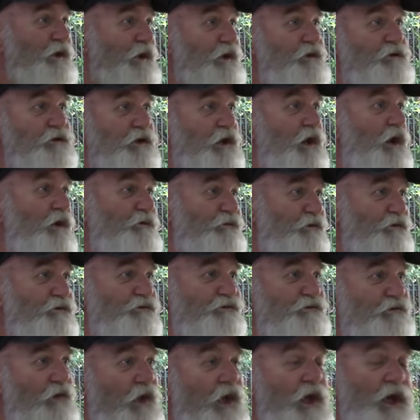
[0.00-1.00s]
kit, you
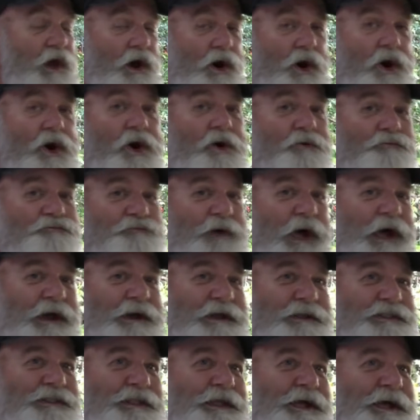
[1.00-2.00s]
know.
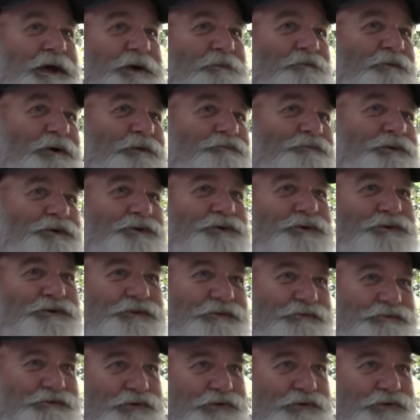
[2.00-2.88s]
Back in when we couldn't